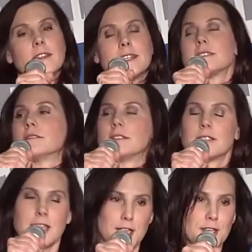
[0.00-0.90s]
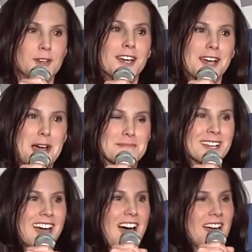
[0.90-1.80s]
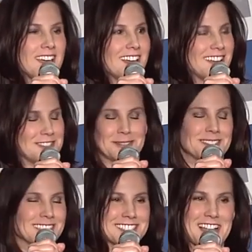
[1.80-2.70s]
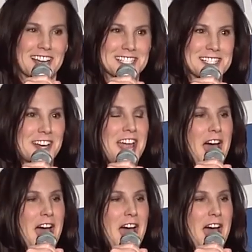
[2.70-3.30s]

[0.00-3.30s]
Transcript: this, thank you, it's not necessary,